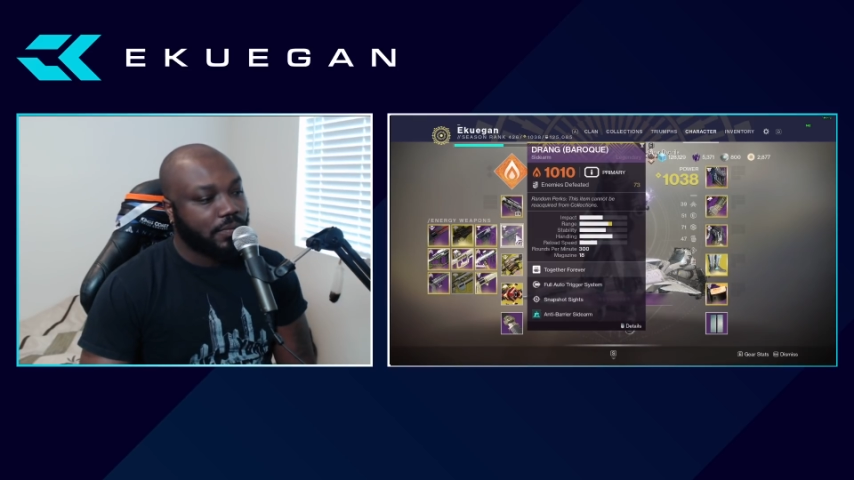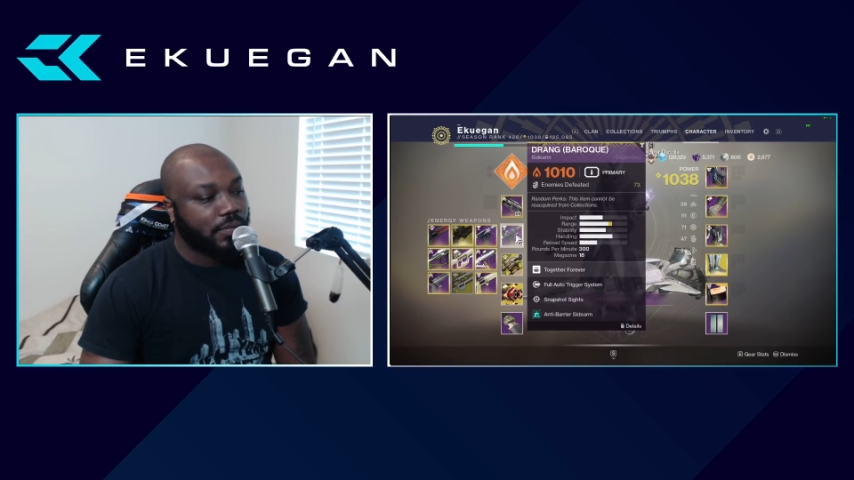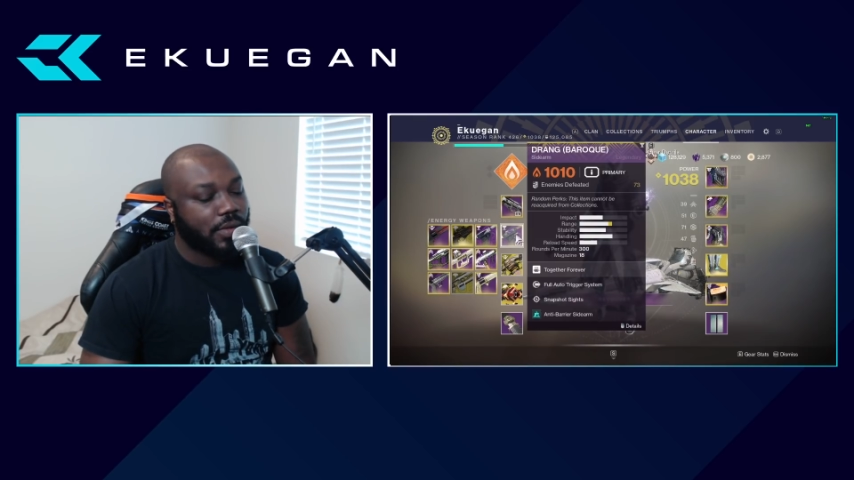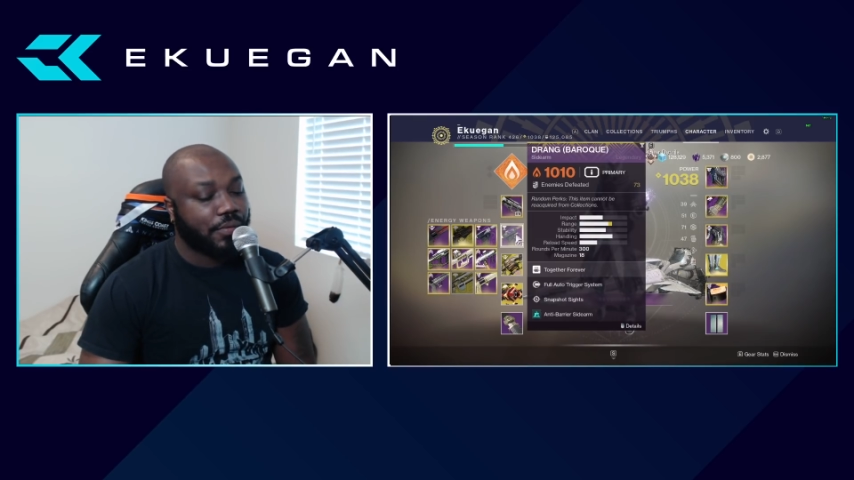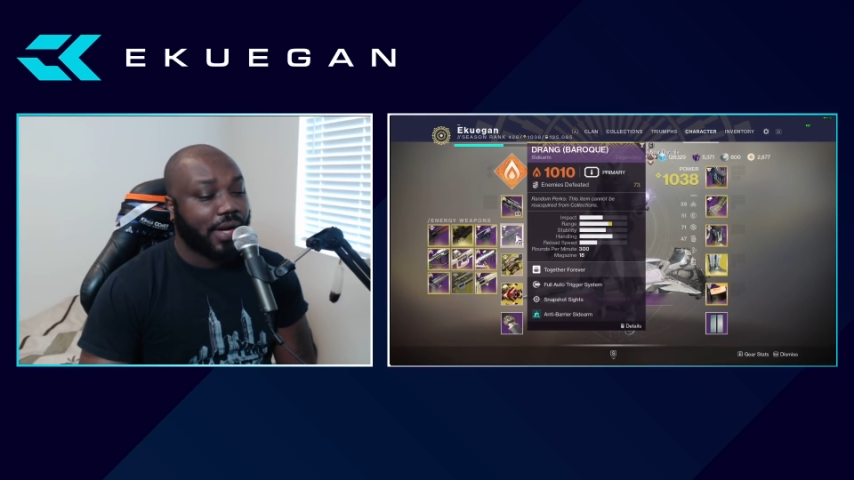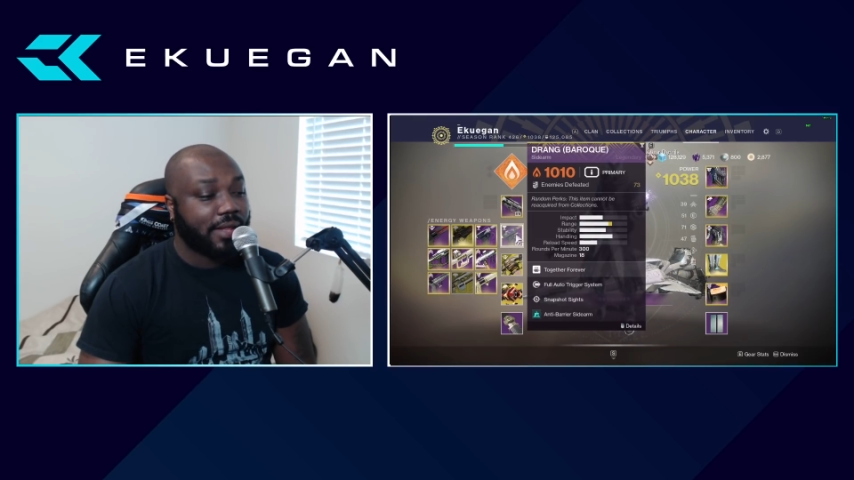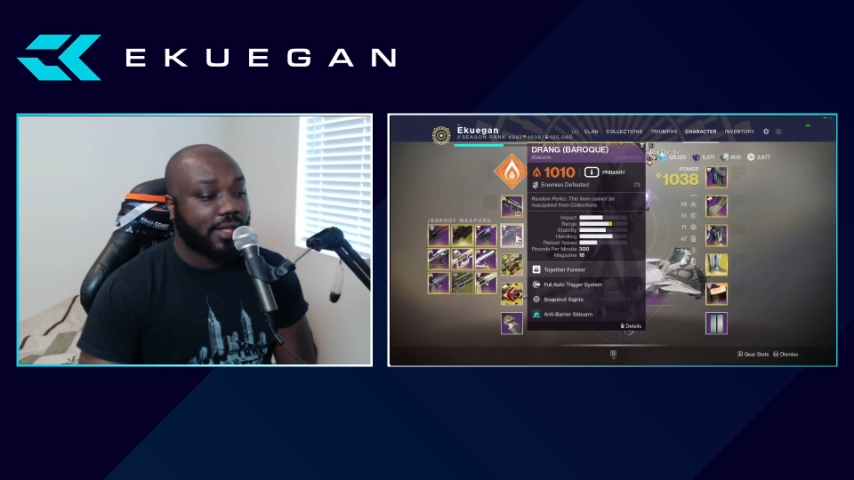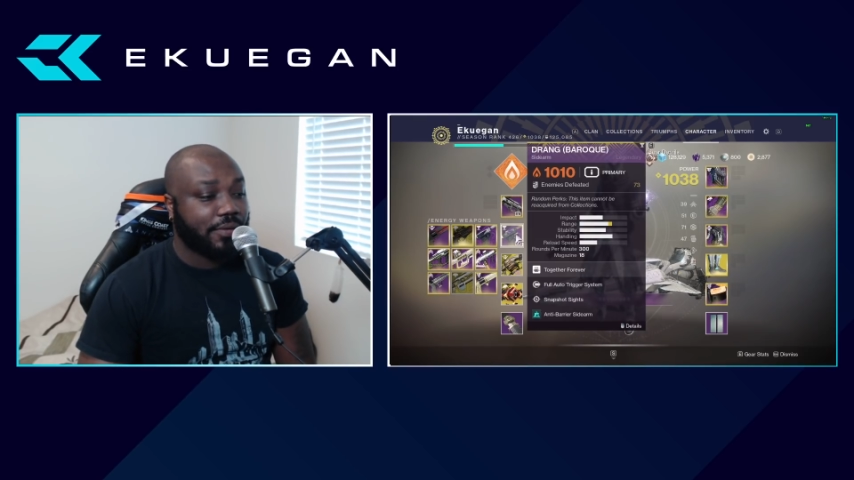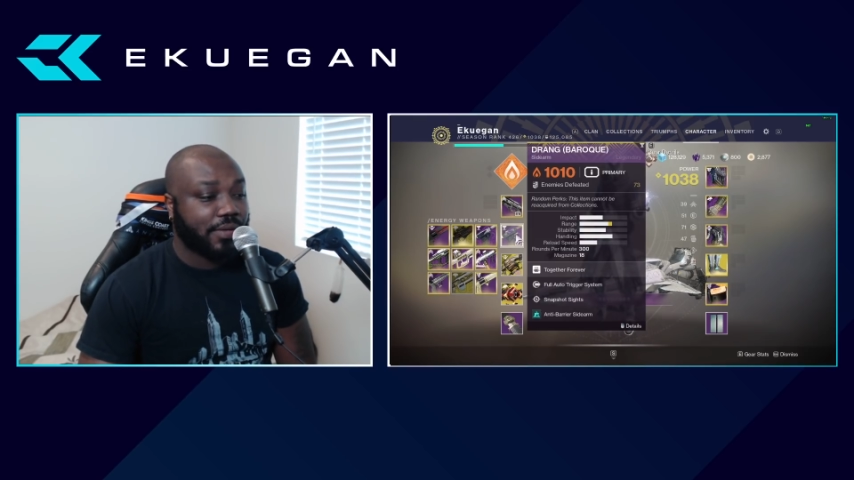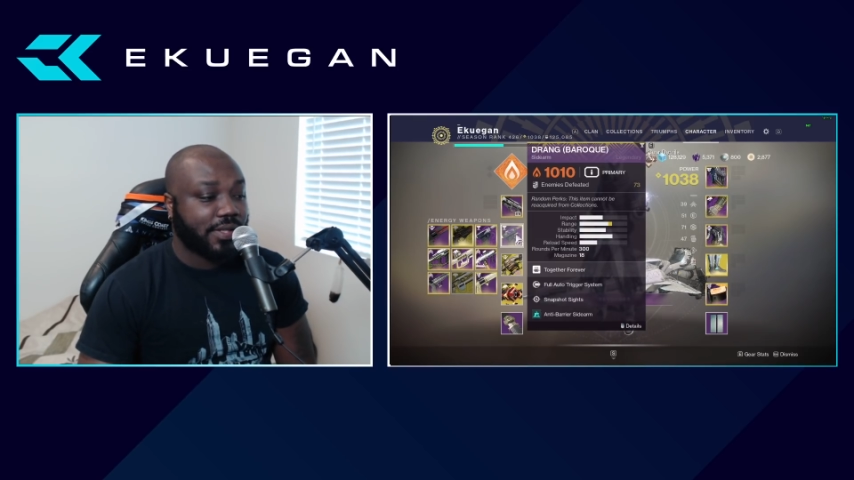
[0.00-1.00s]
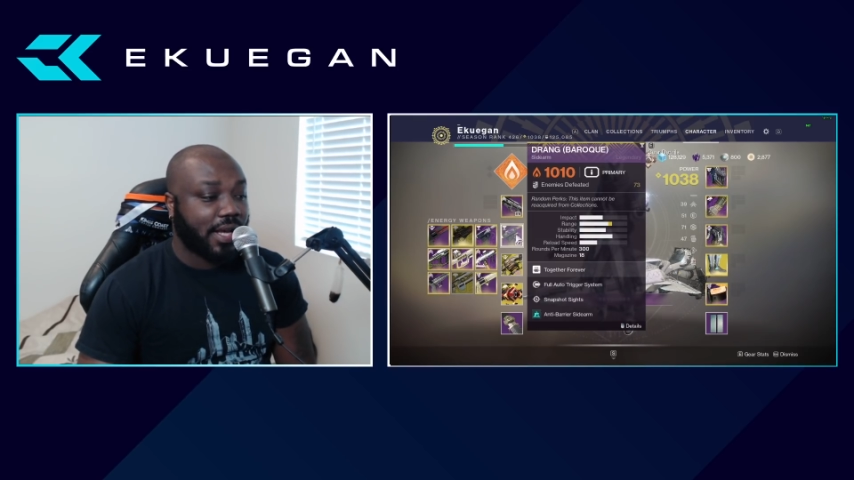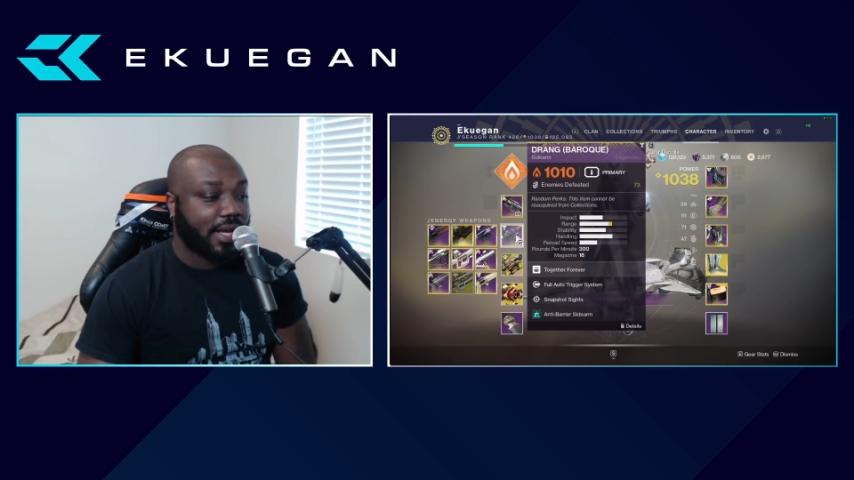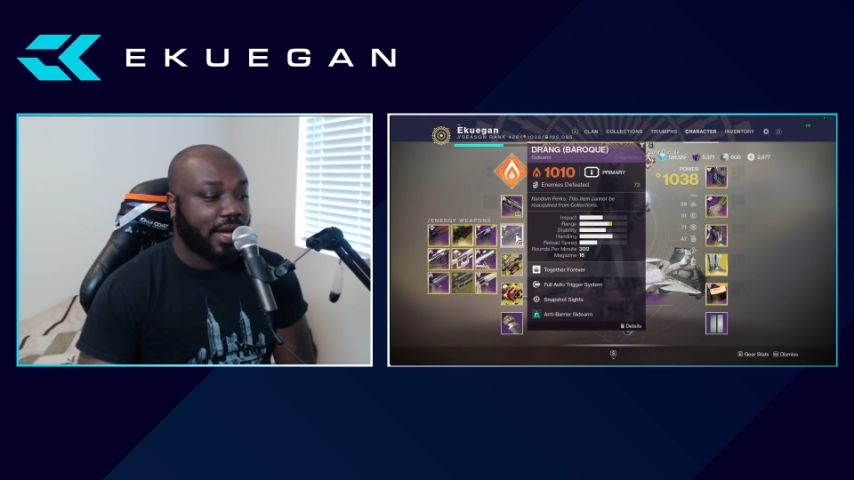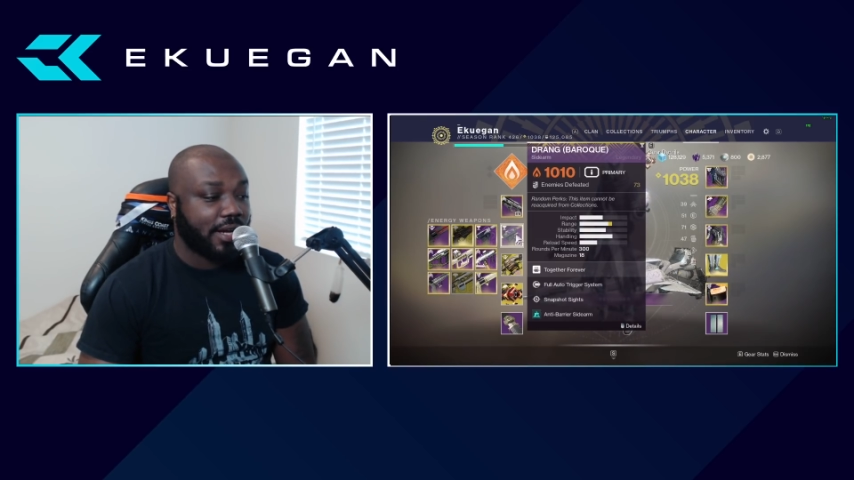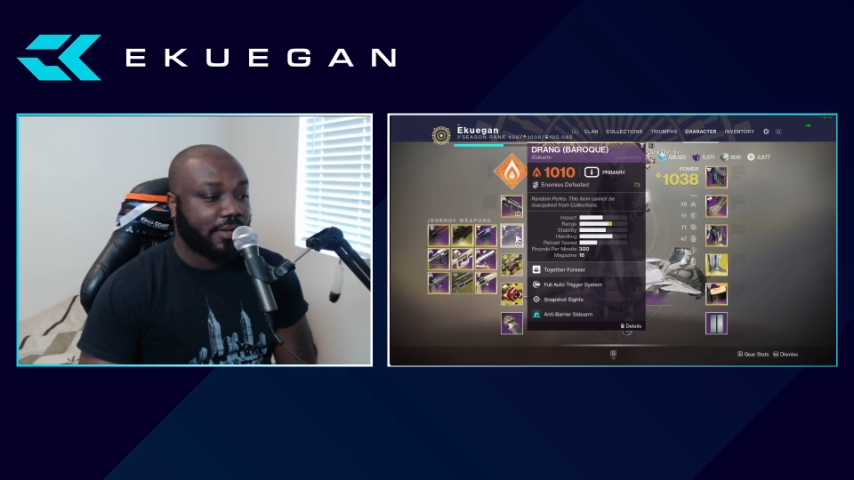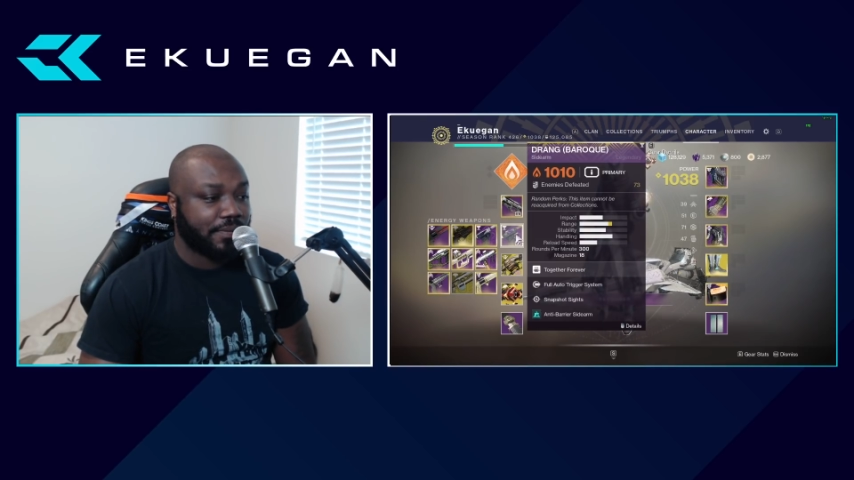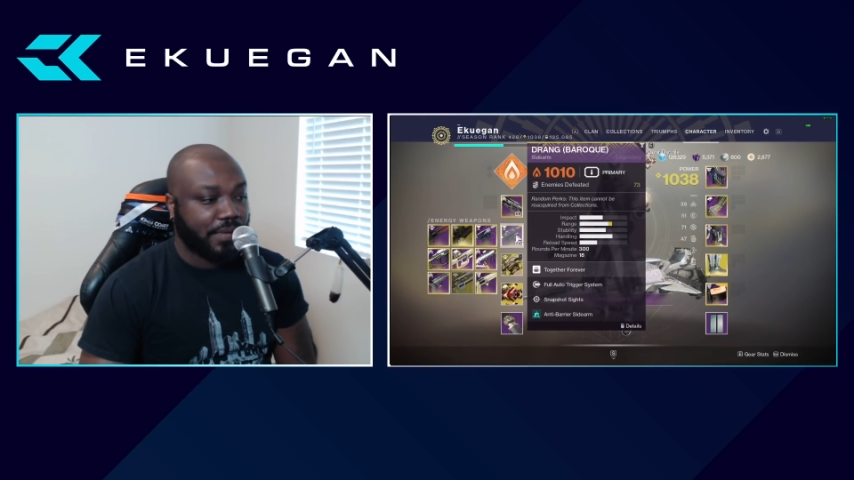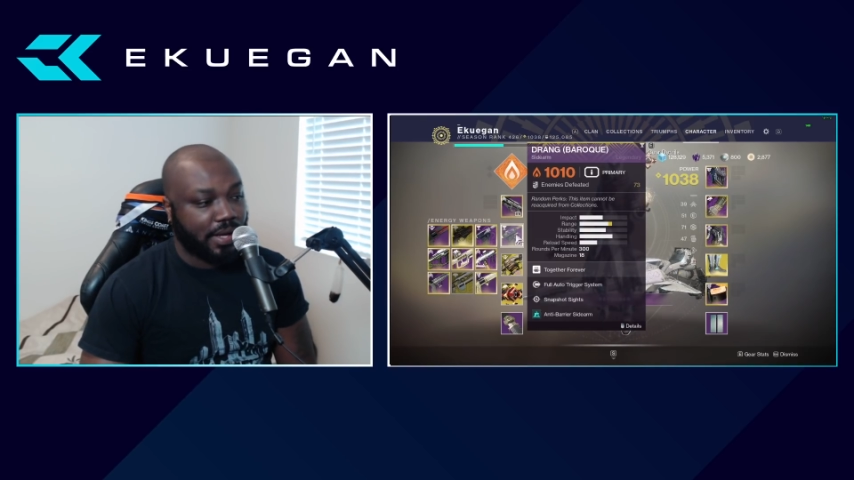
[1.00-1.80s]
what I did was I kind of